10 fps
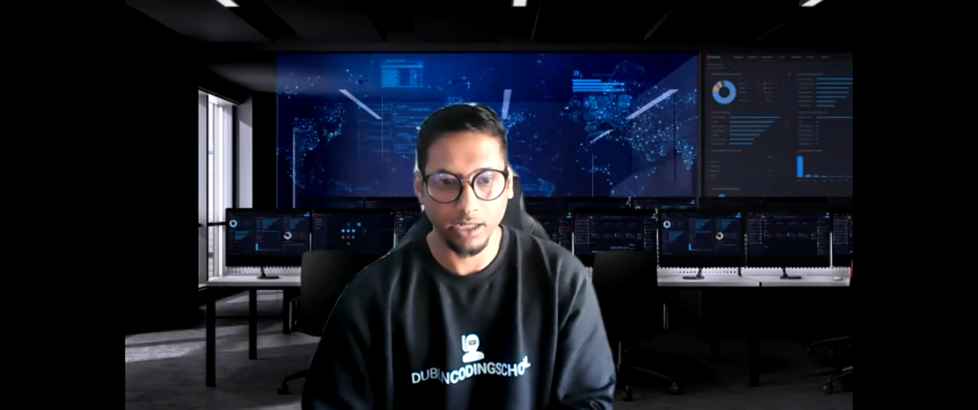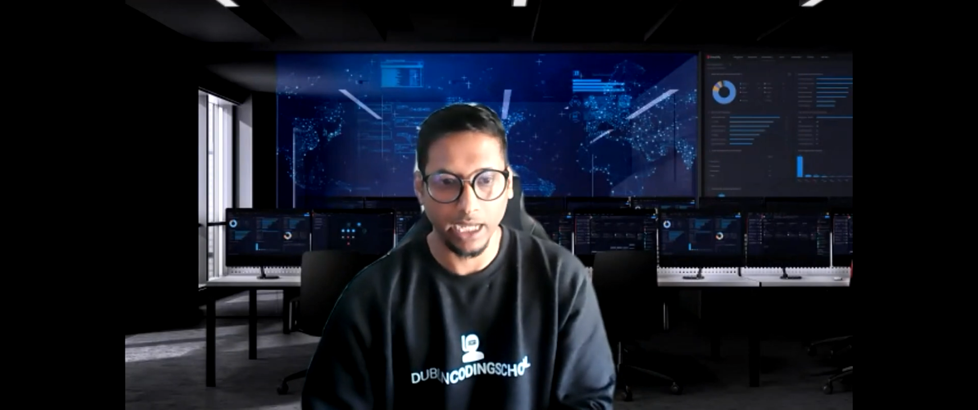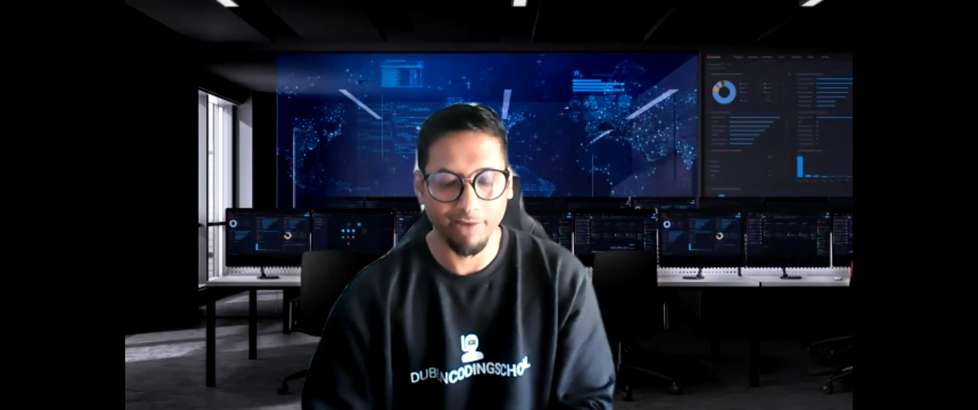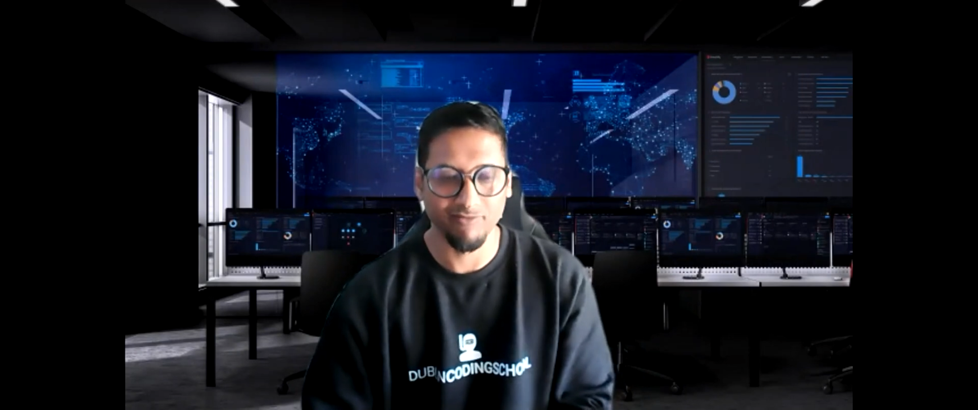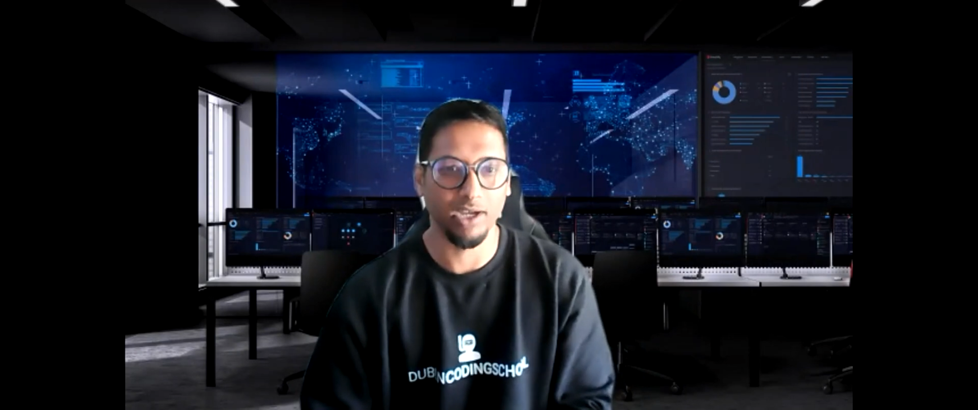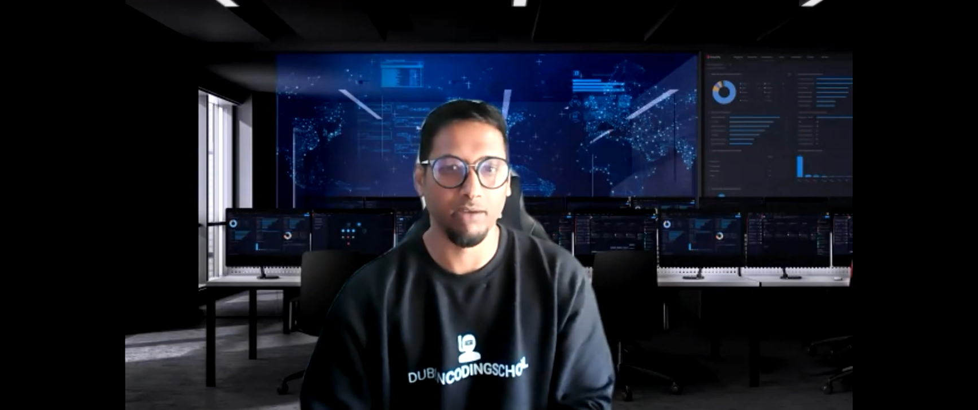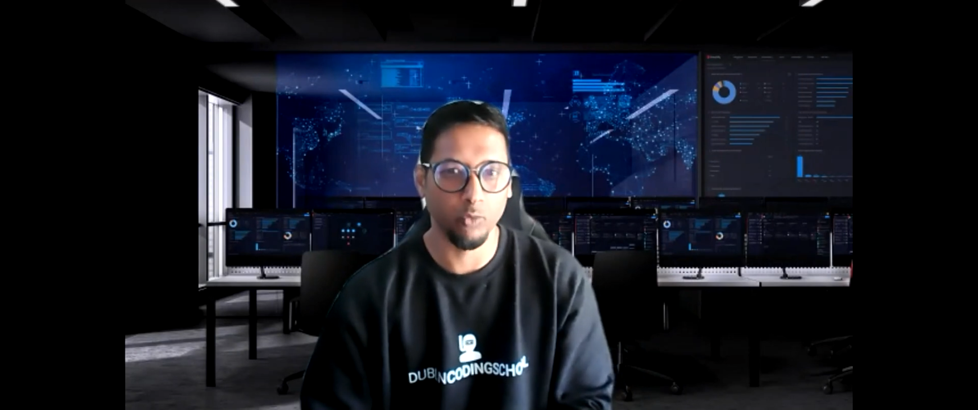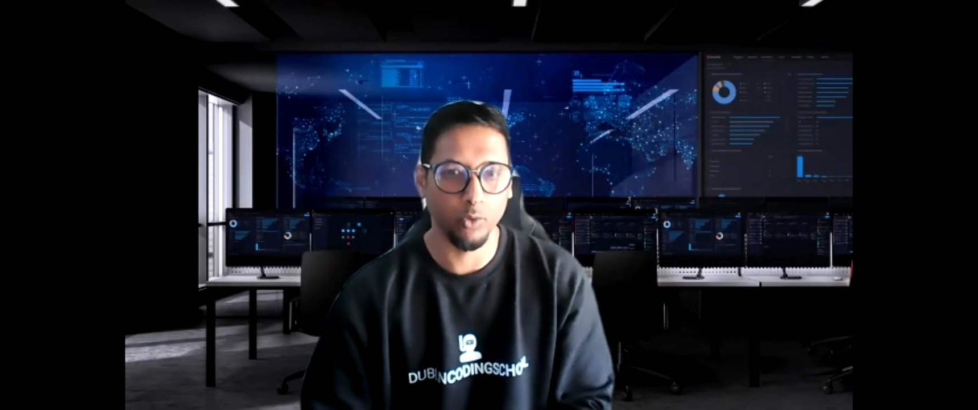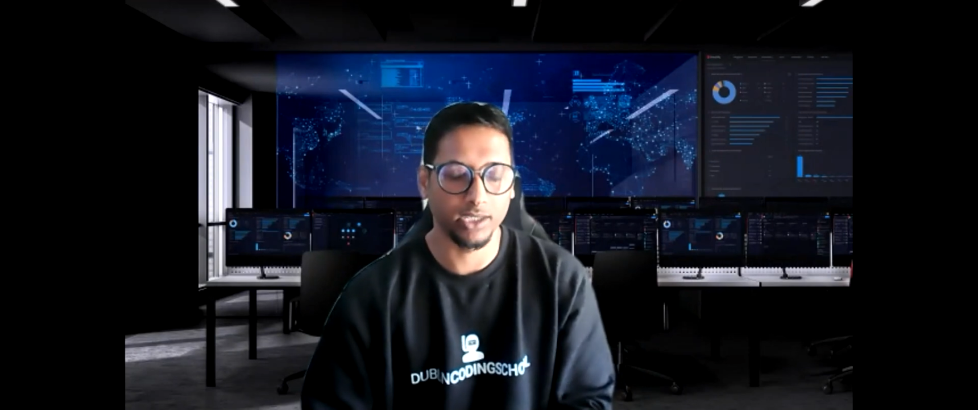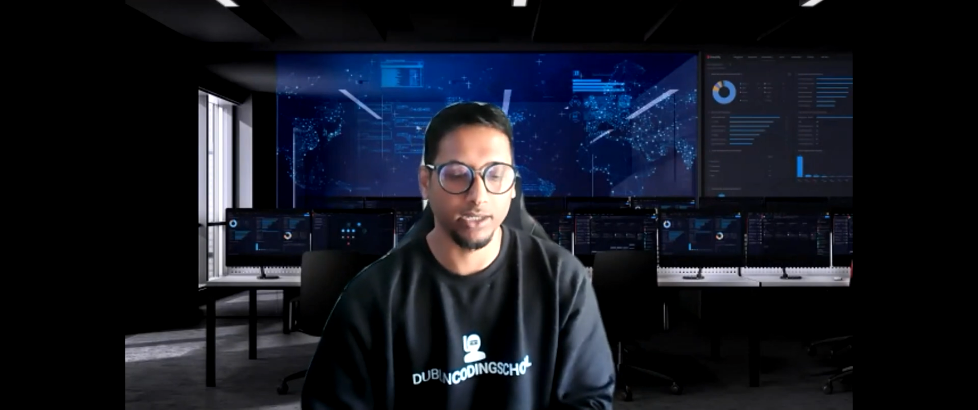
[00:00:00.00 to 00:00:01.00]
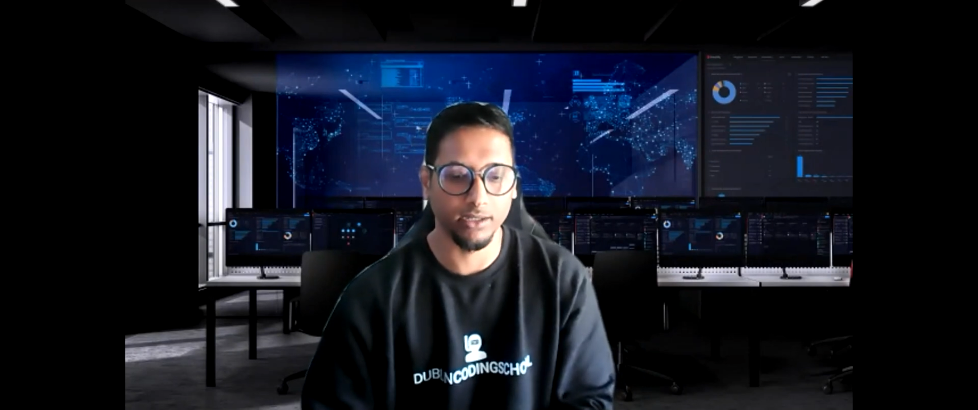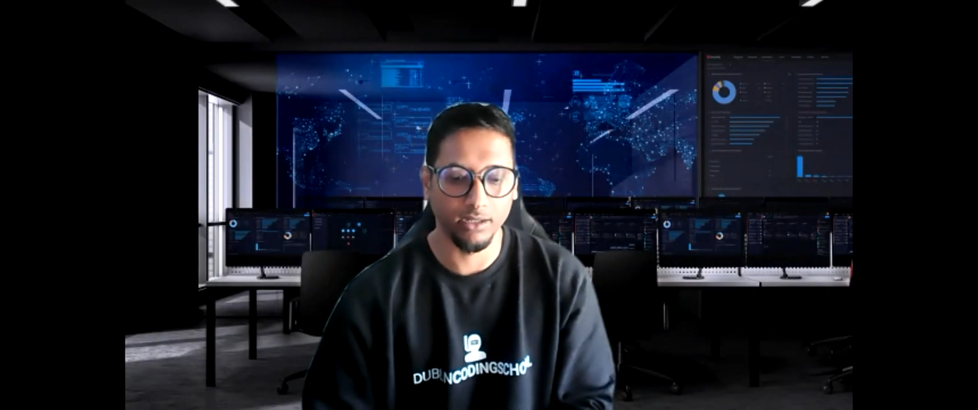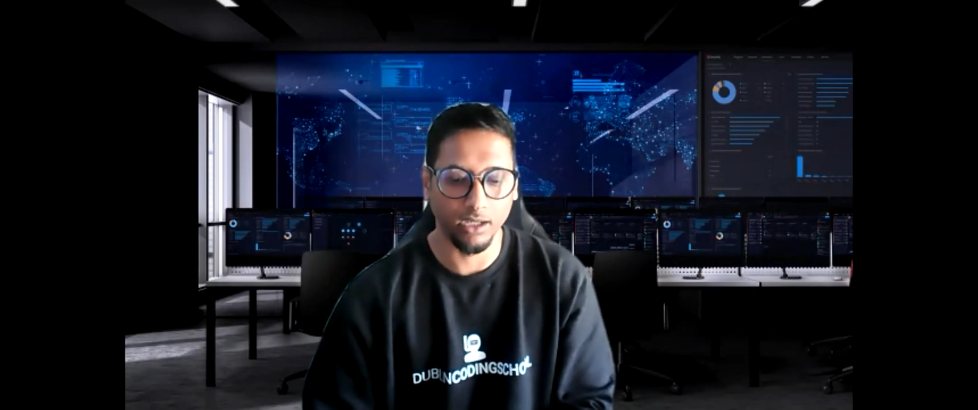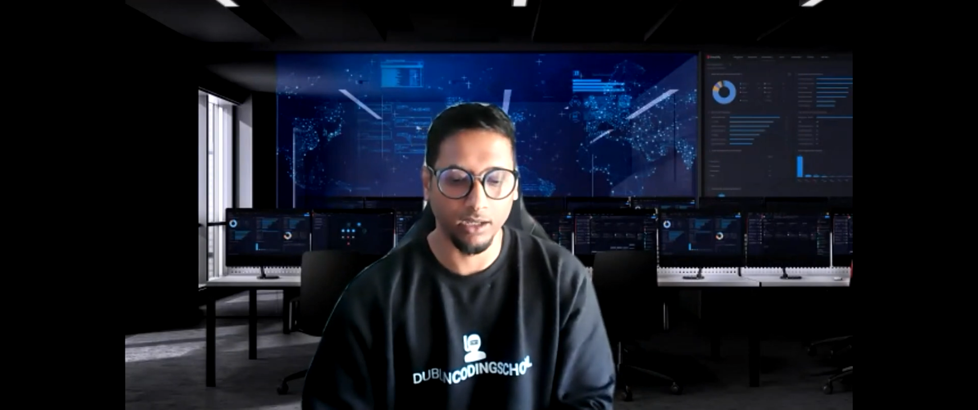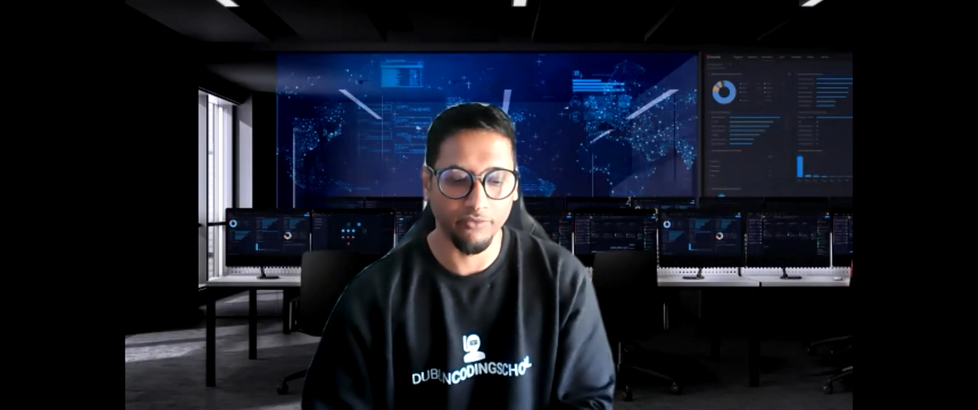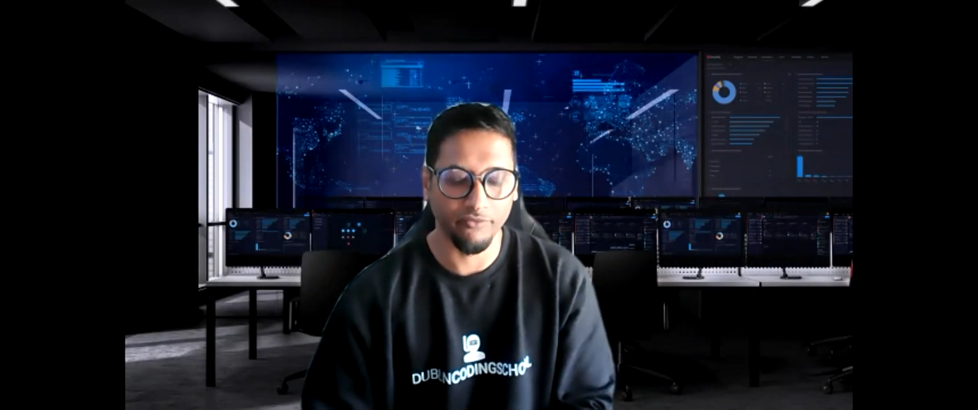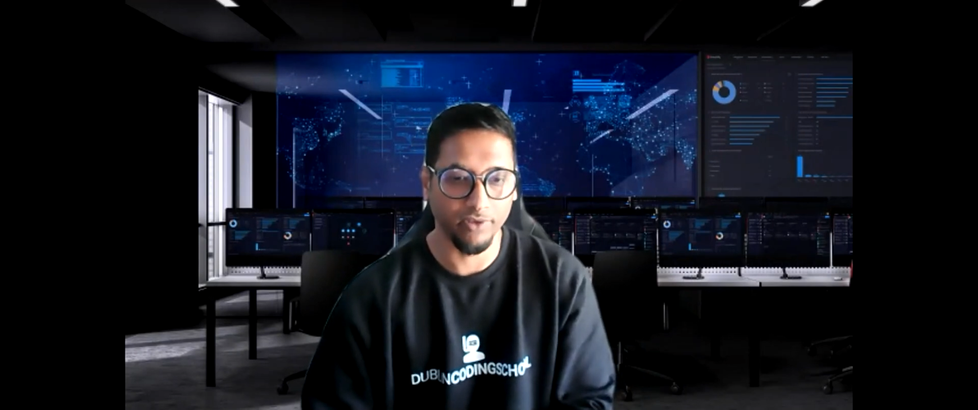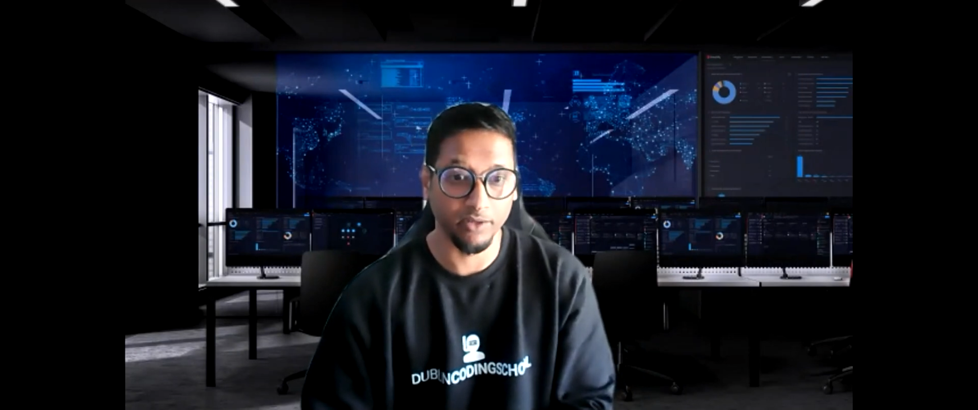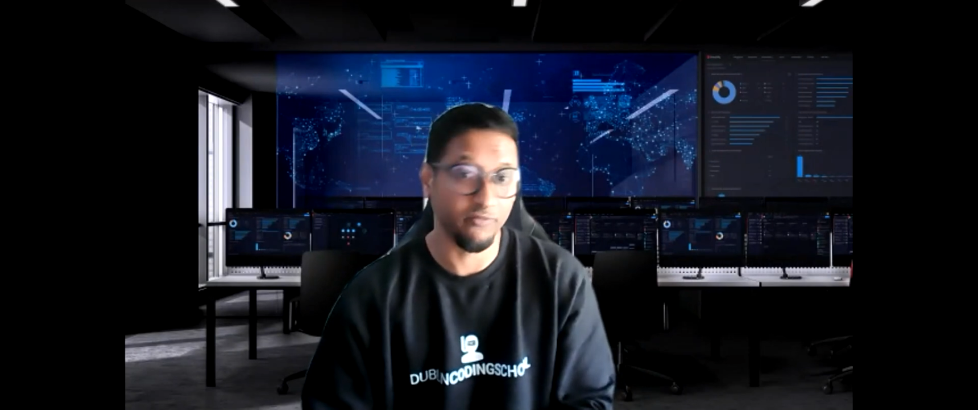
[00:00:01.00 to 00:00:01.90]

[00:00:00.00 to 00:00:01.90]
I've worked in a